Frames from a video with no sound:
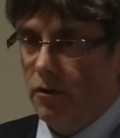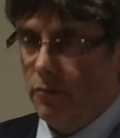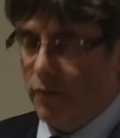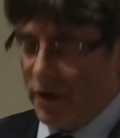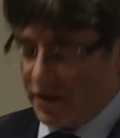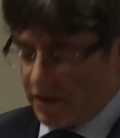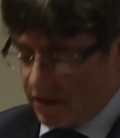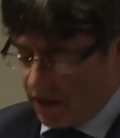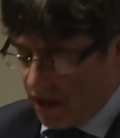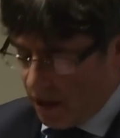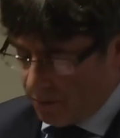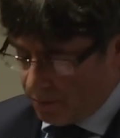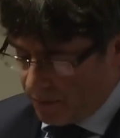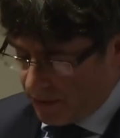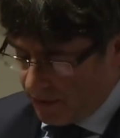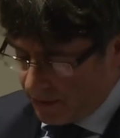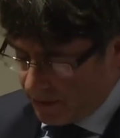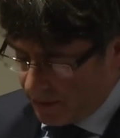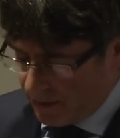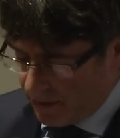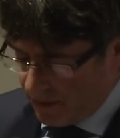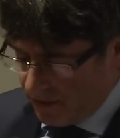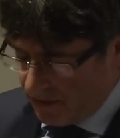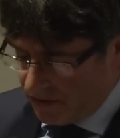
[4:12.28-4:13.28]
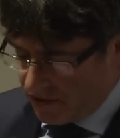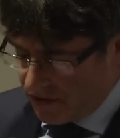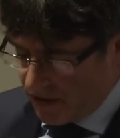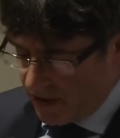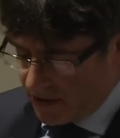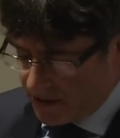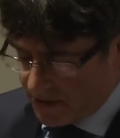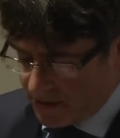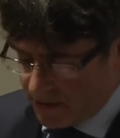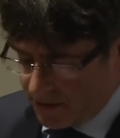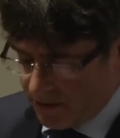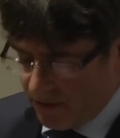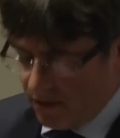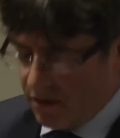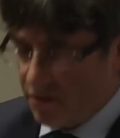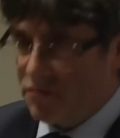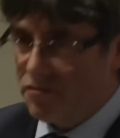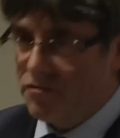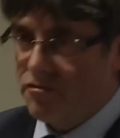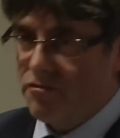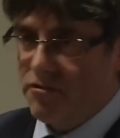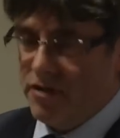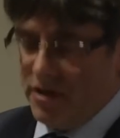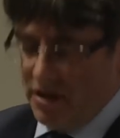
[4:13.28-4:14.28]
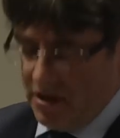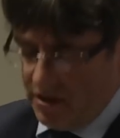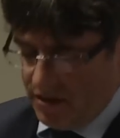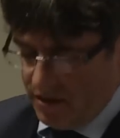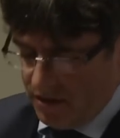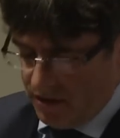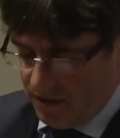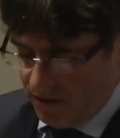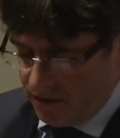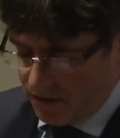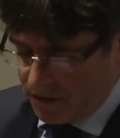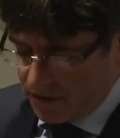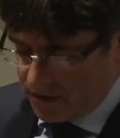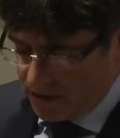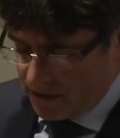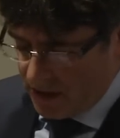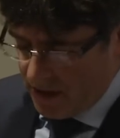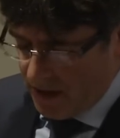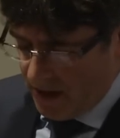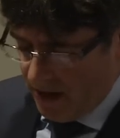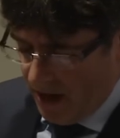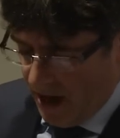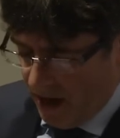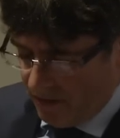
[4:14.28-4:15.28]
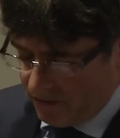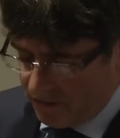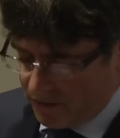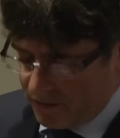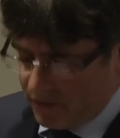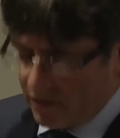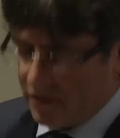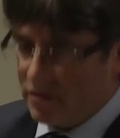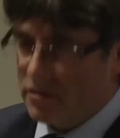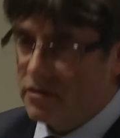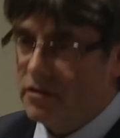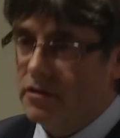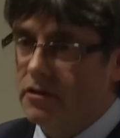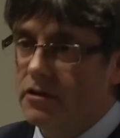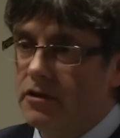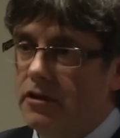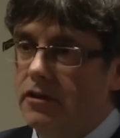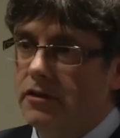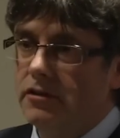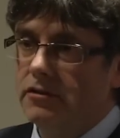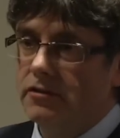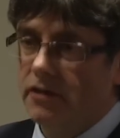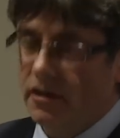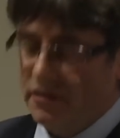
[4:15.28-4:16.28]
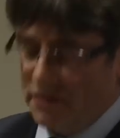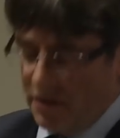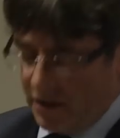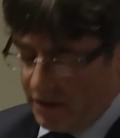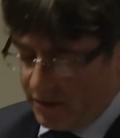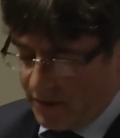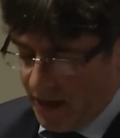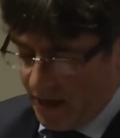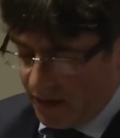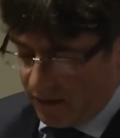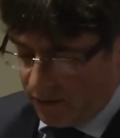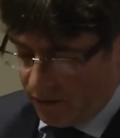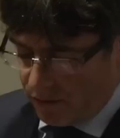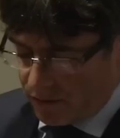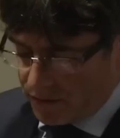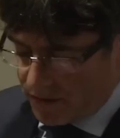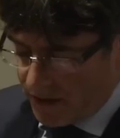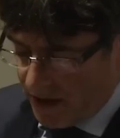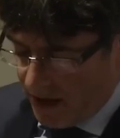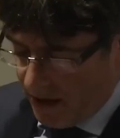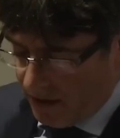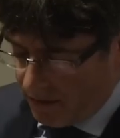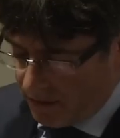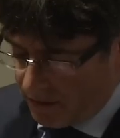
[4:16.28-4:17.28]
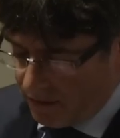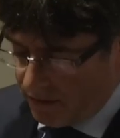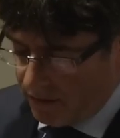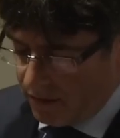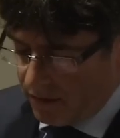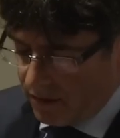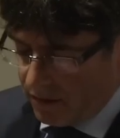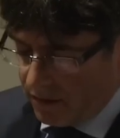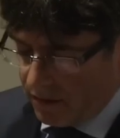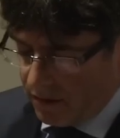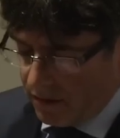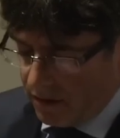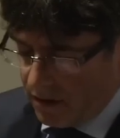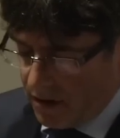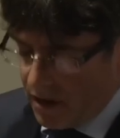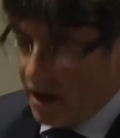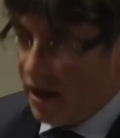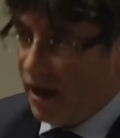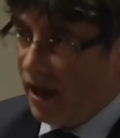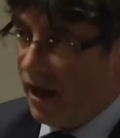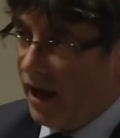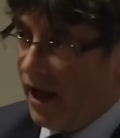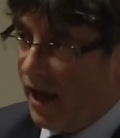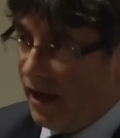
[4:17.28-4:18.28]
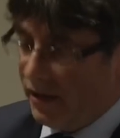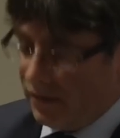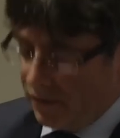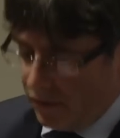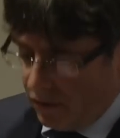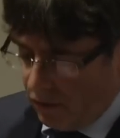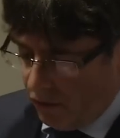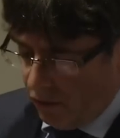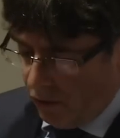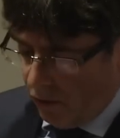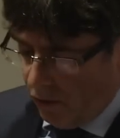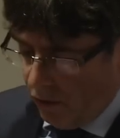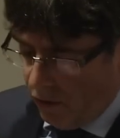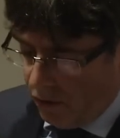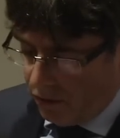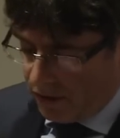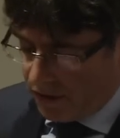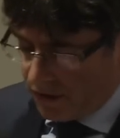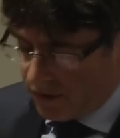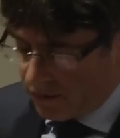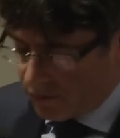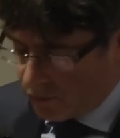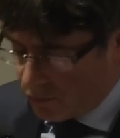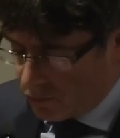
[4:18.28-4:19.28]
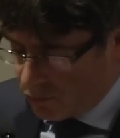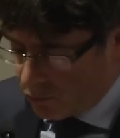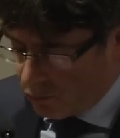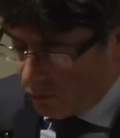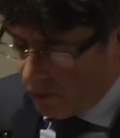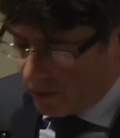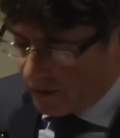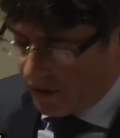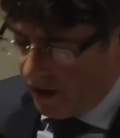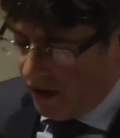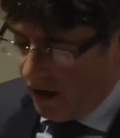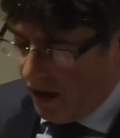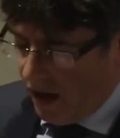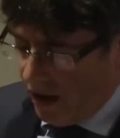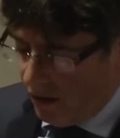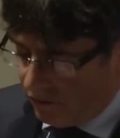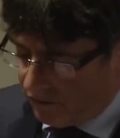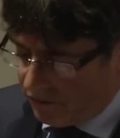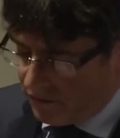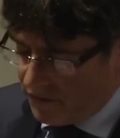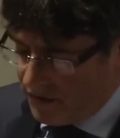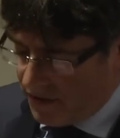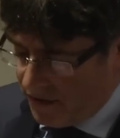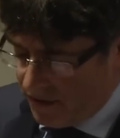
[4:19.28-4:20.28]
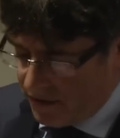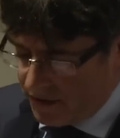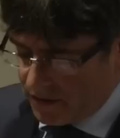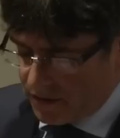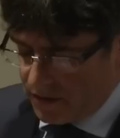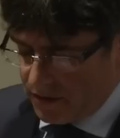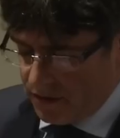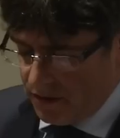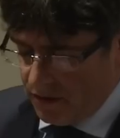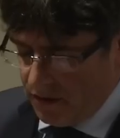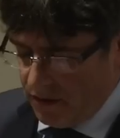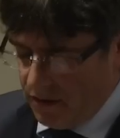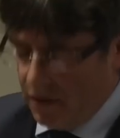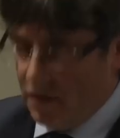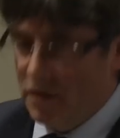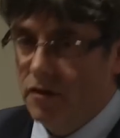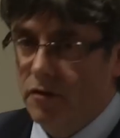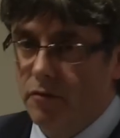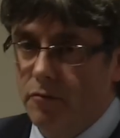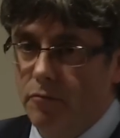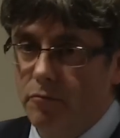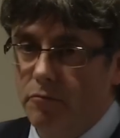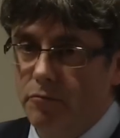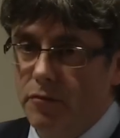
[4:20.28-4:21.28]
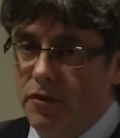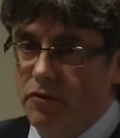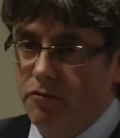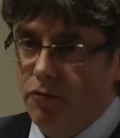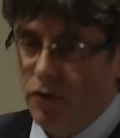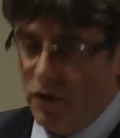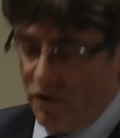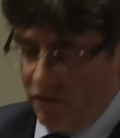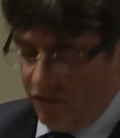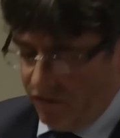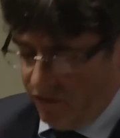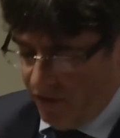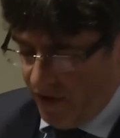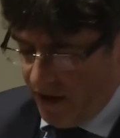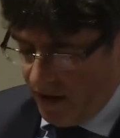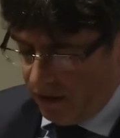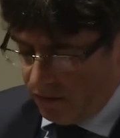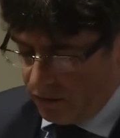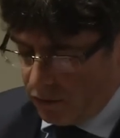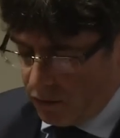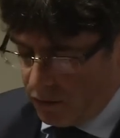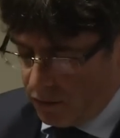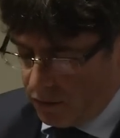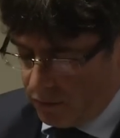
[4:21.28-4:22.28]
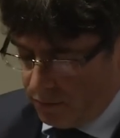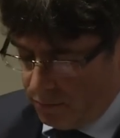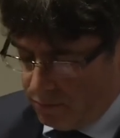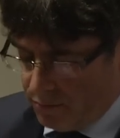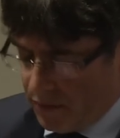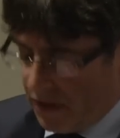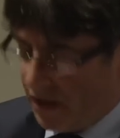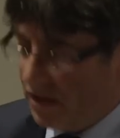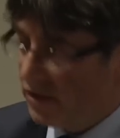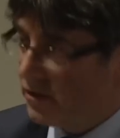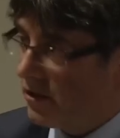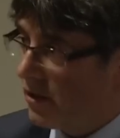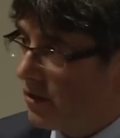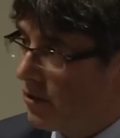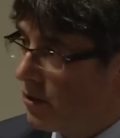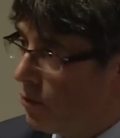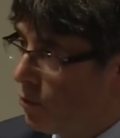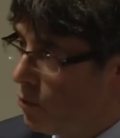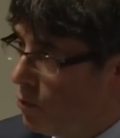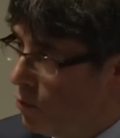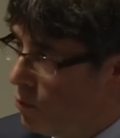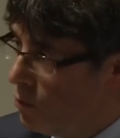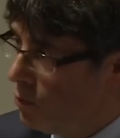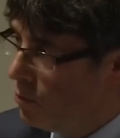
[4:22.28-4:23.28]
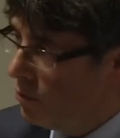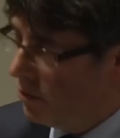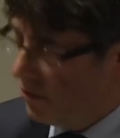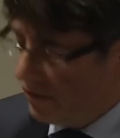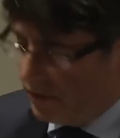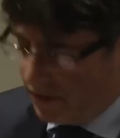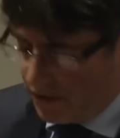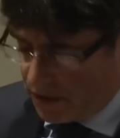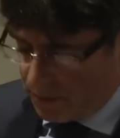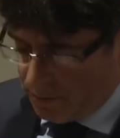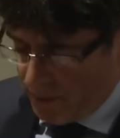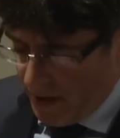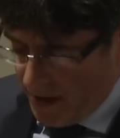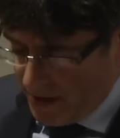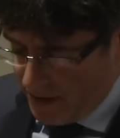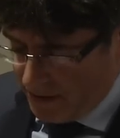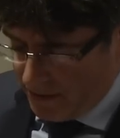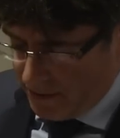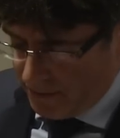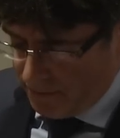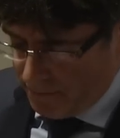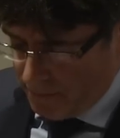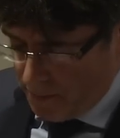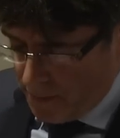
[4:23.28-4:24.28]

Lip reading: was adopted just 3 years after a dictator's death and only 2.5 years before a failed military coup in Spain.